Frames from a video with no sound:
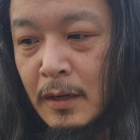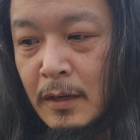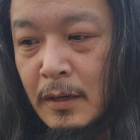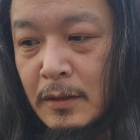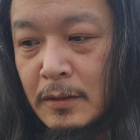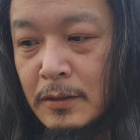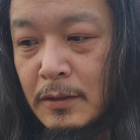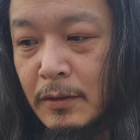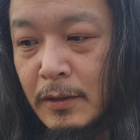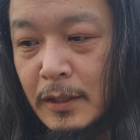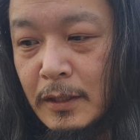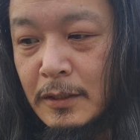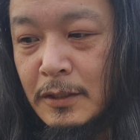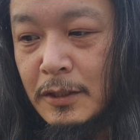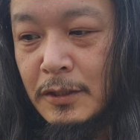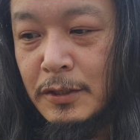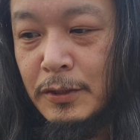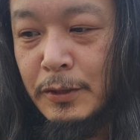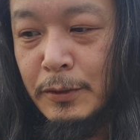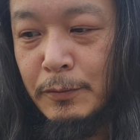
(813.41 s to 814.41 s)
So
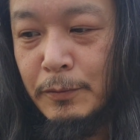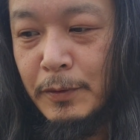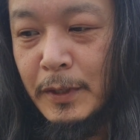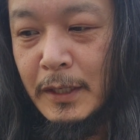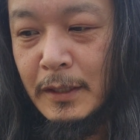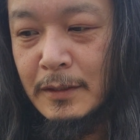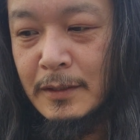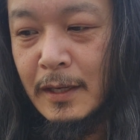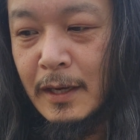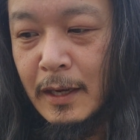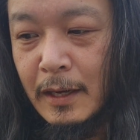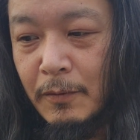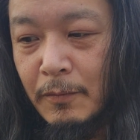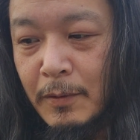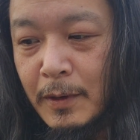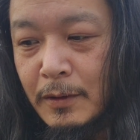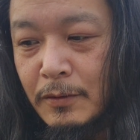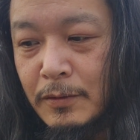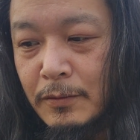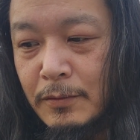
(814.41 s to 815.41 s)
each 2 weeks I
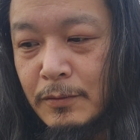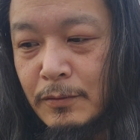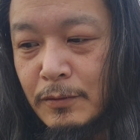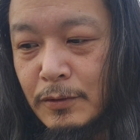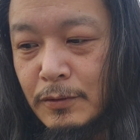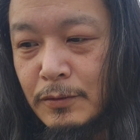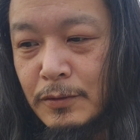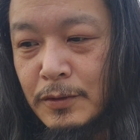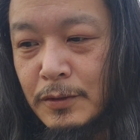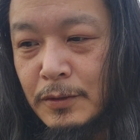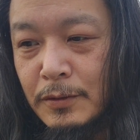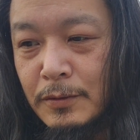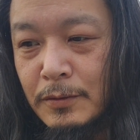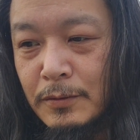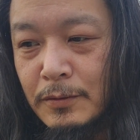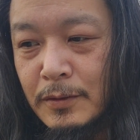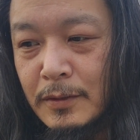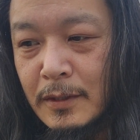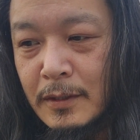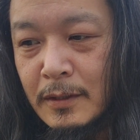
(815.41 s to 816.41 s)
went through new
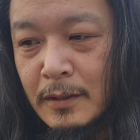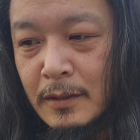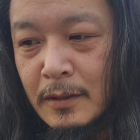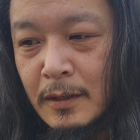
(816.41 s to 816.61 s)
shoes.